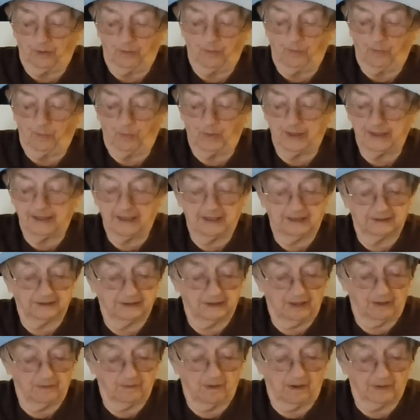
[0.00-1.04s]
We didn't
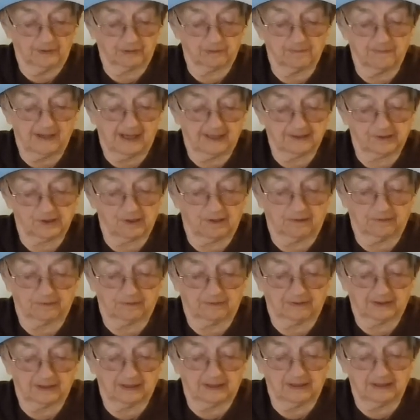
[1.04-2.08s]
know automats
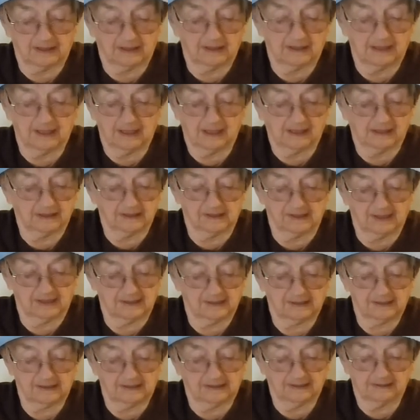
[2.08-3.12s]
already
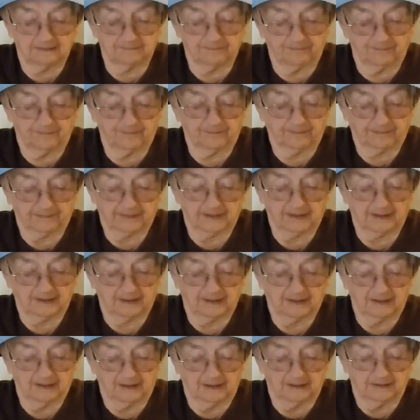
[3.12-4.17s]
existed.
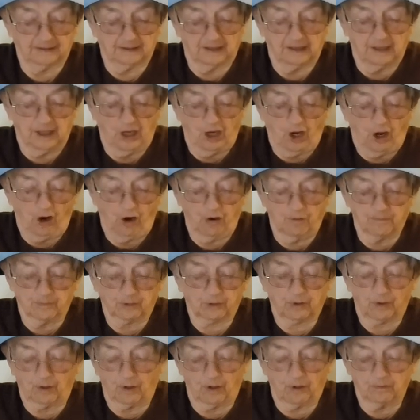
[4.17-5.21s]
Homer
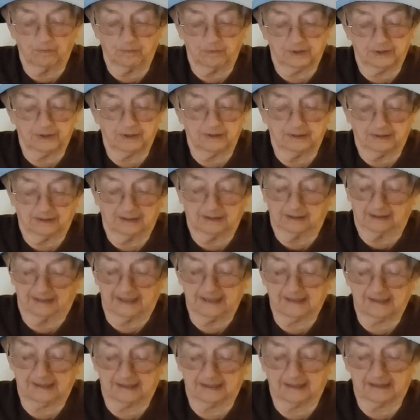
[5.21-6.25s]
Crow would
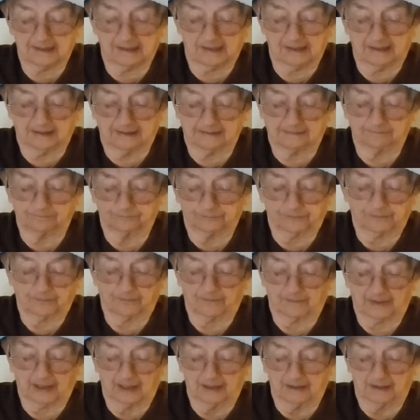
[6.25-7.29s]
listen and say,
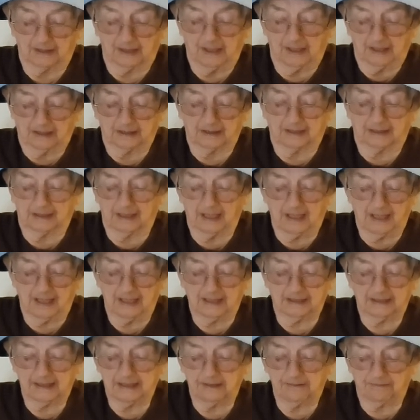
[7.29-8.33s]

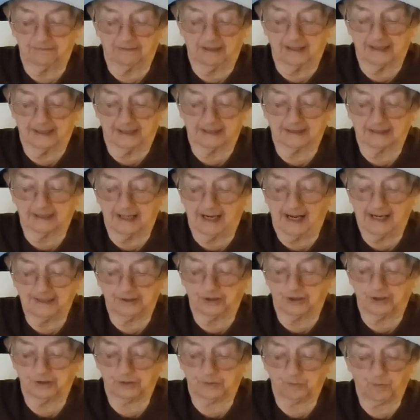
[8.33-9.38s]
"Golly, right, I'd
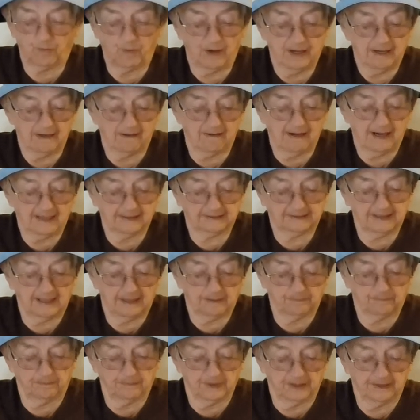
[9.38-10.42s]
just wear out
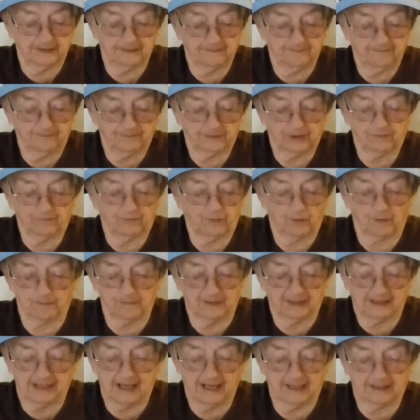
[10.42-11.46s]
that button for
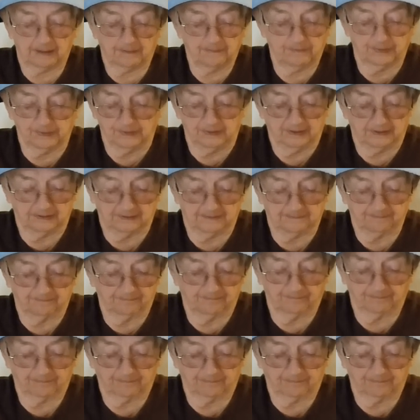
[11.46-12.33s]
banana pudding."